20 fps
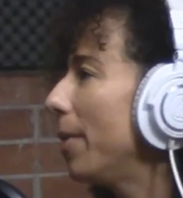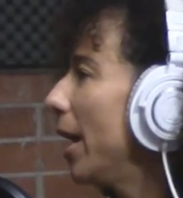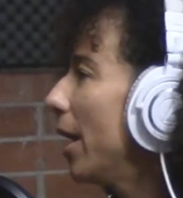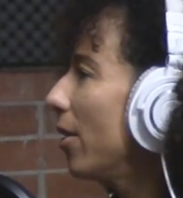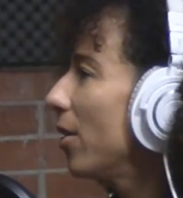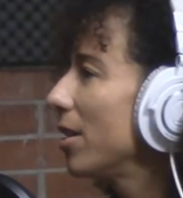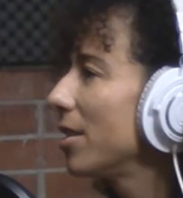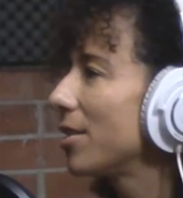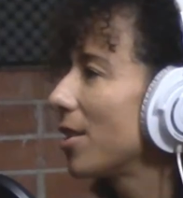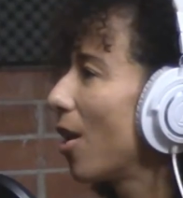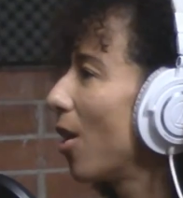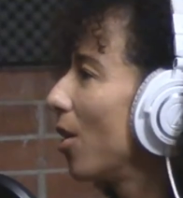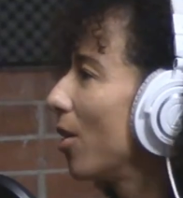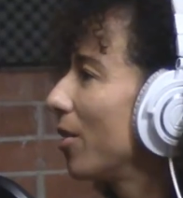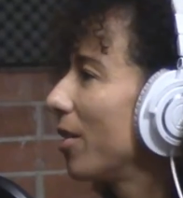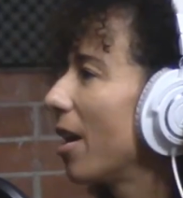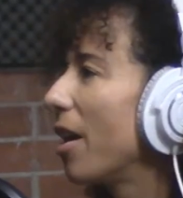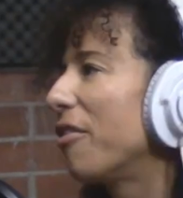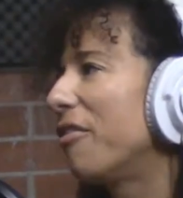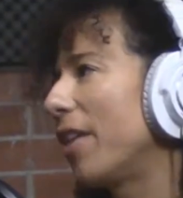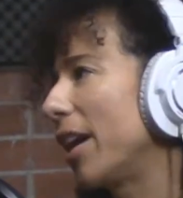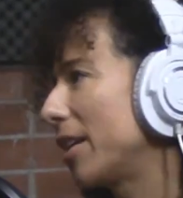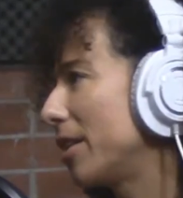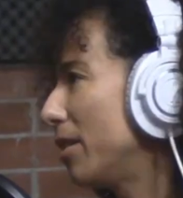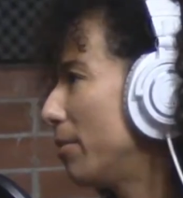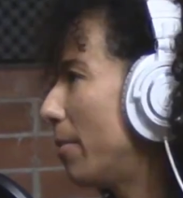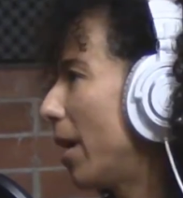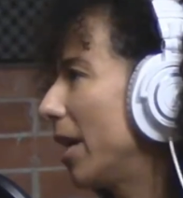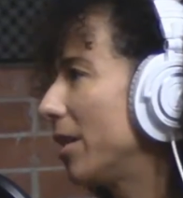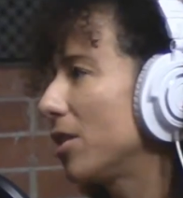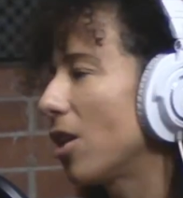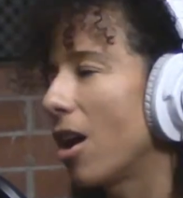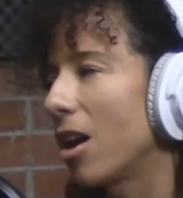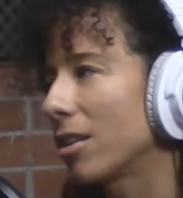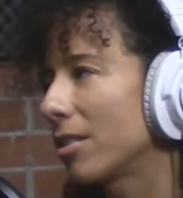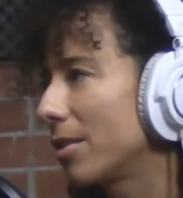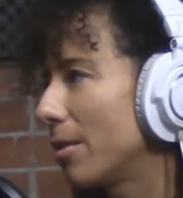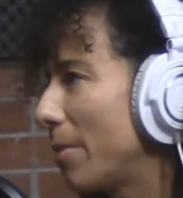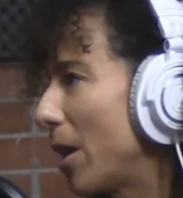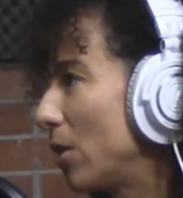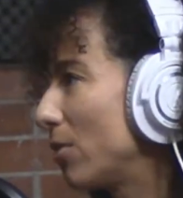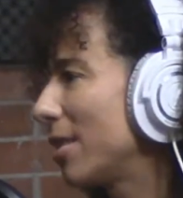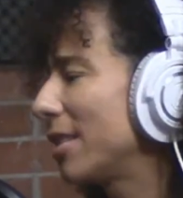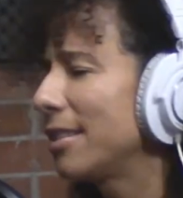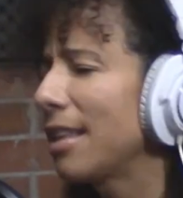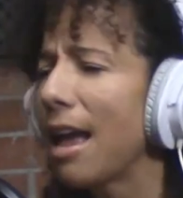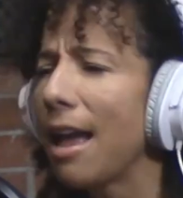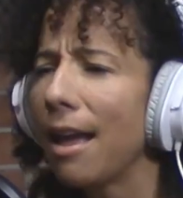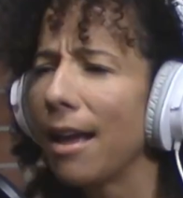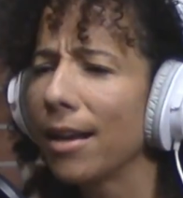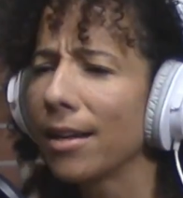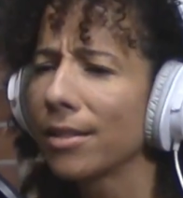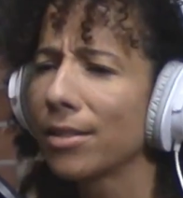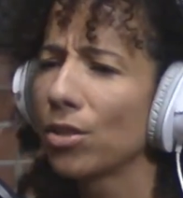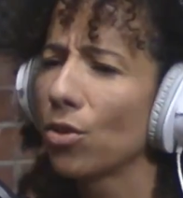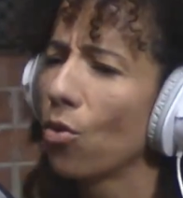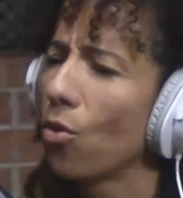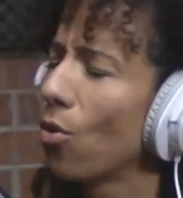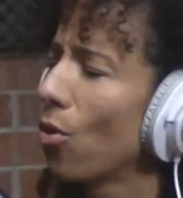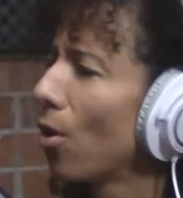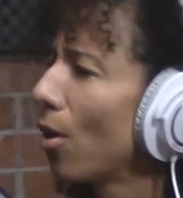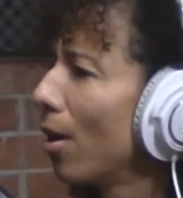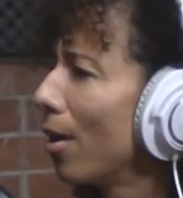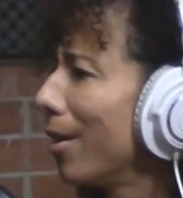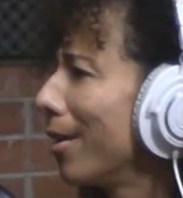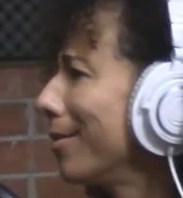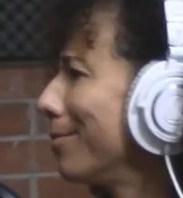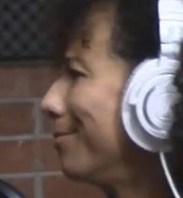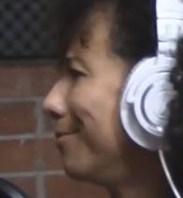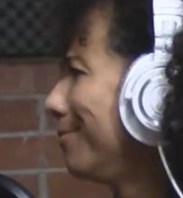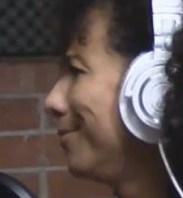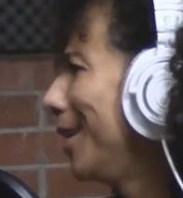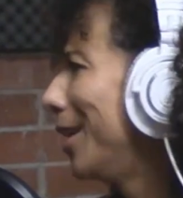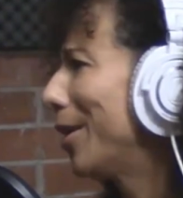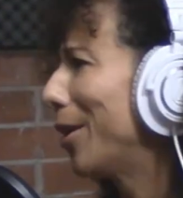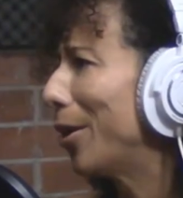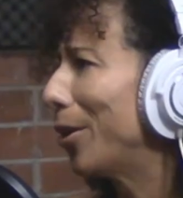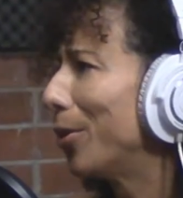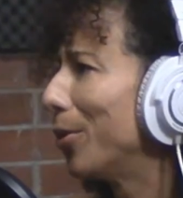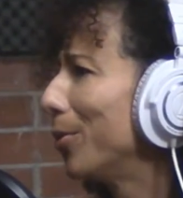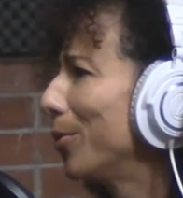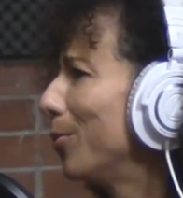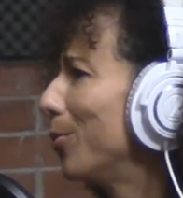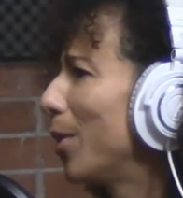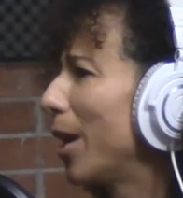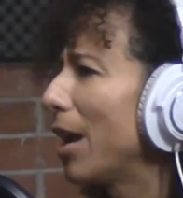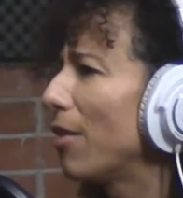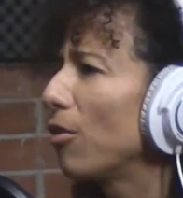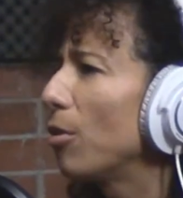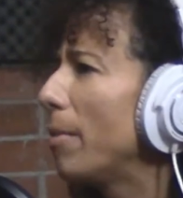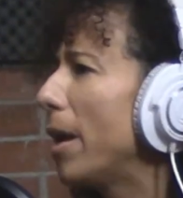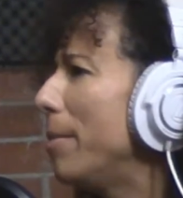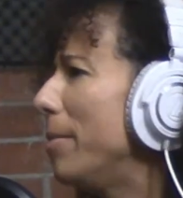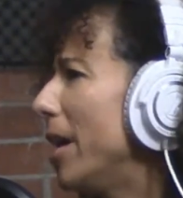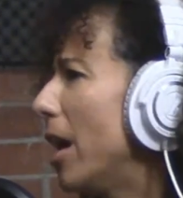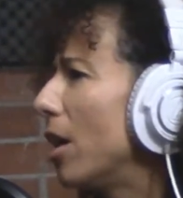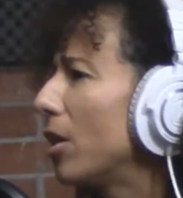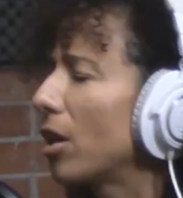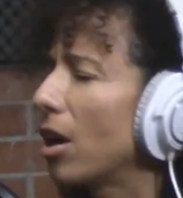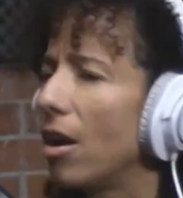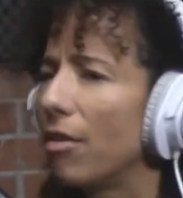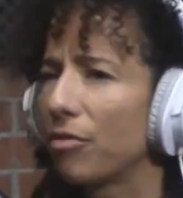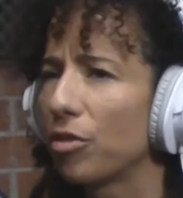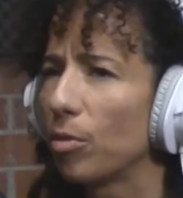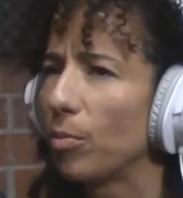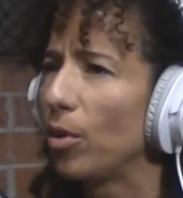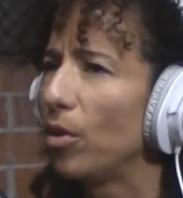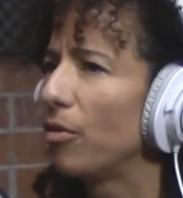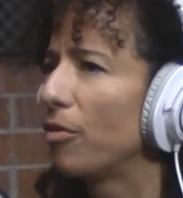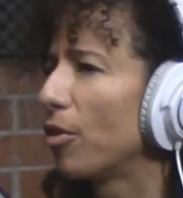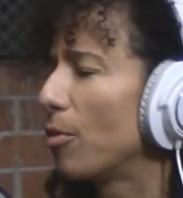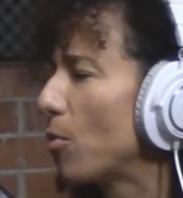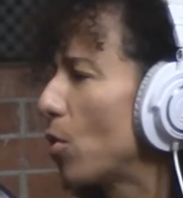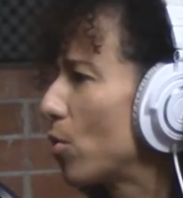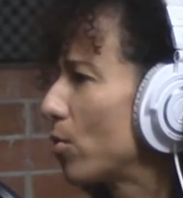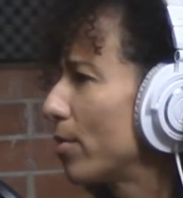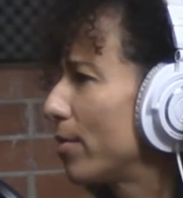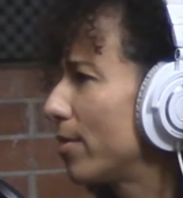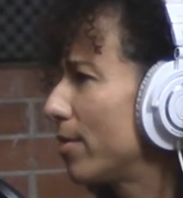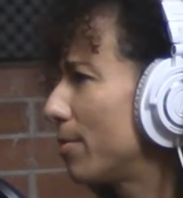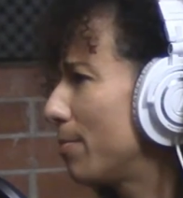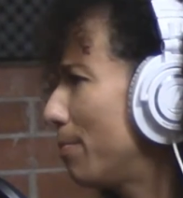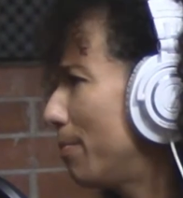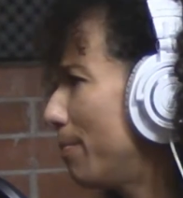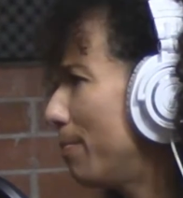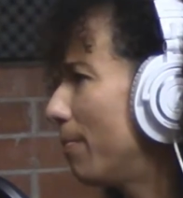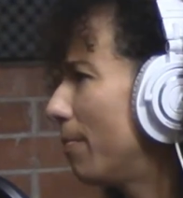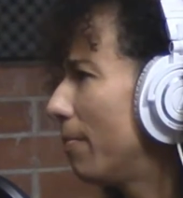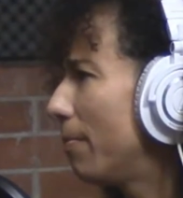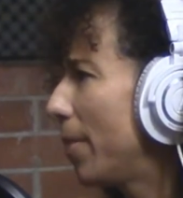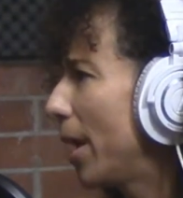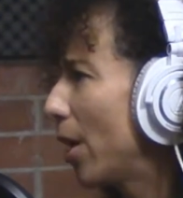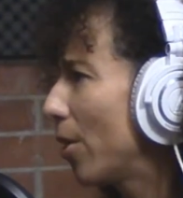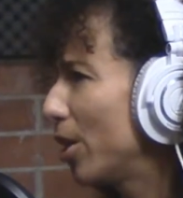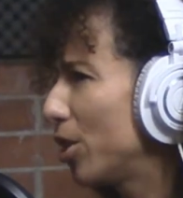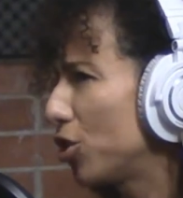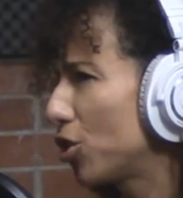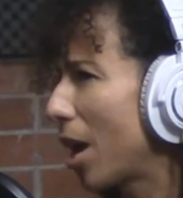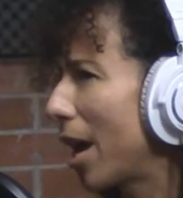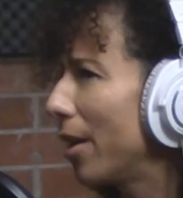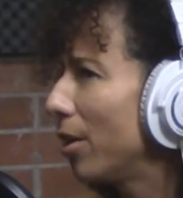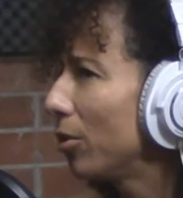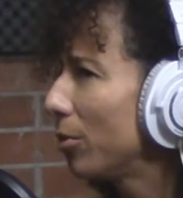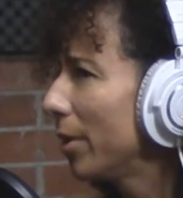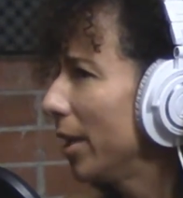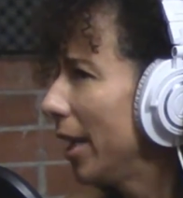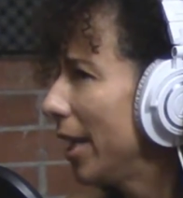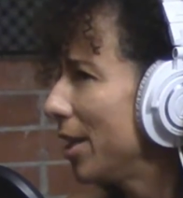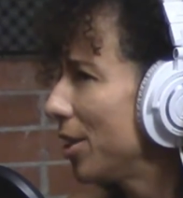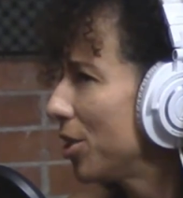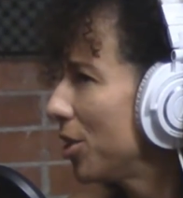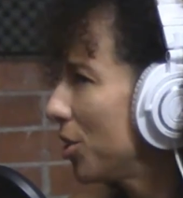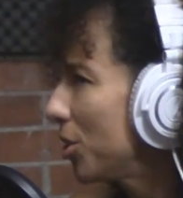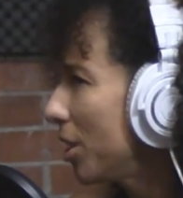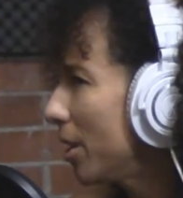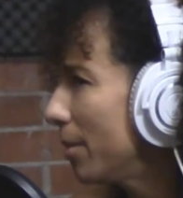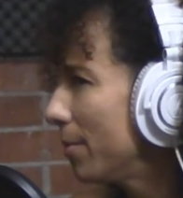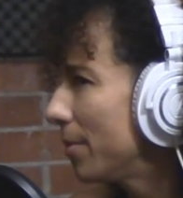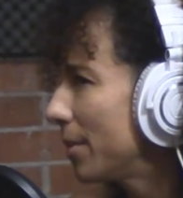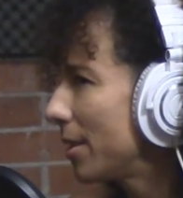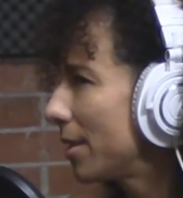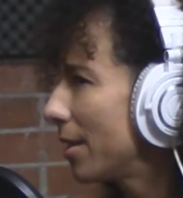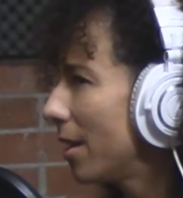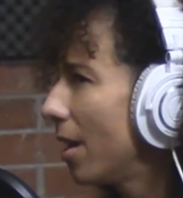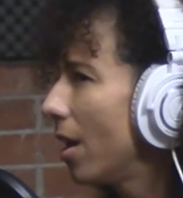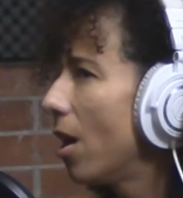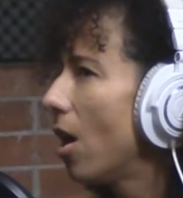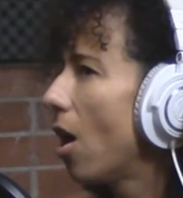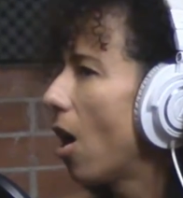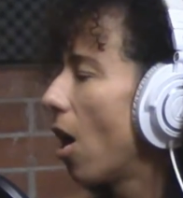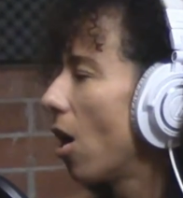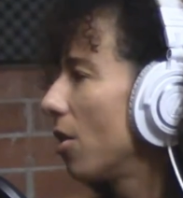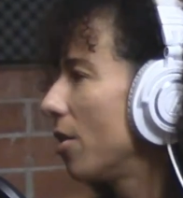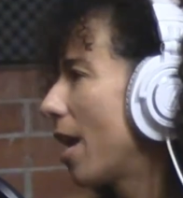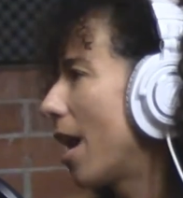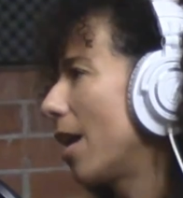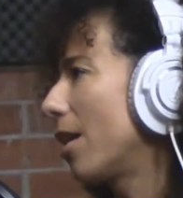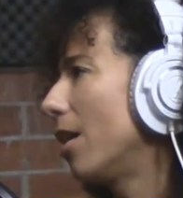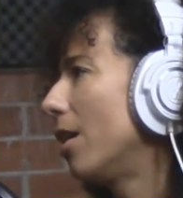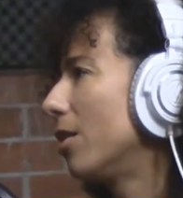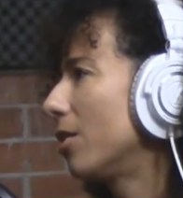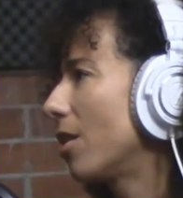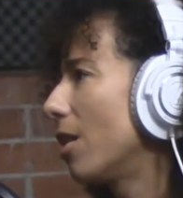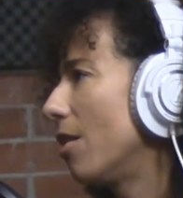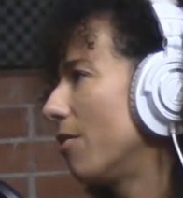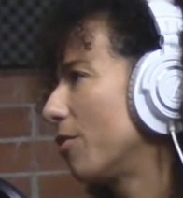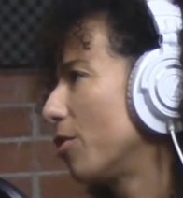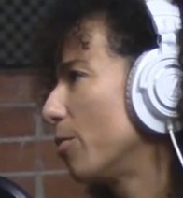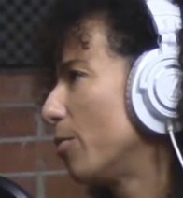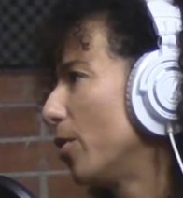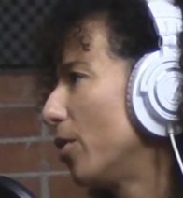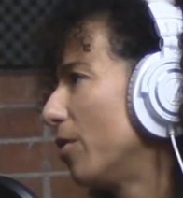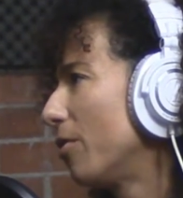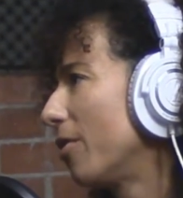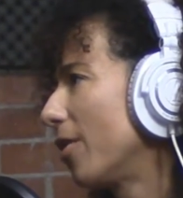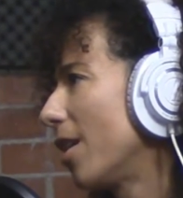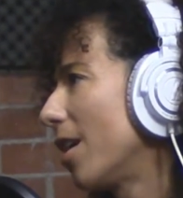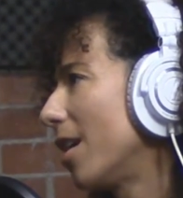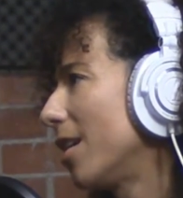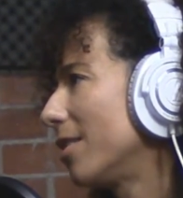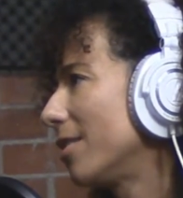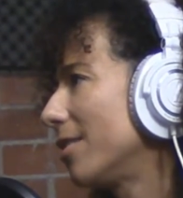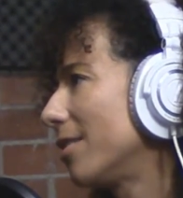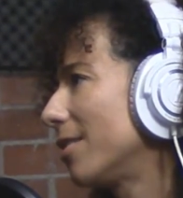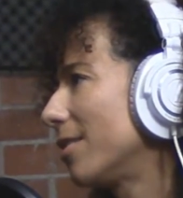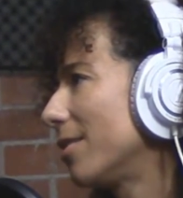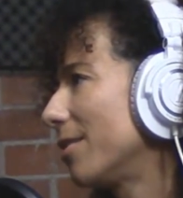parents aren't affected by talks about sex or, whatever may be uncomfortable for most parent-child relationships are not uncomfortable for us.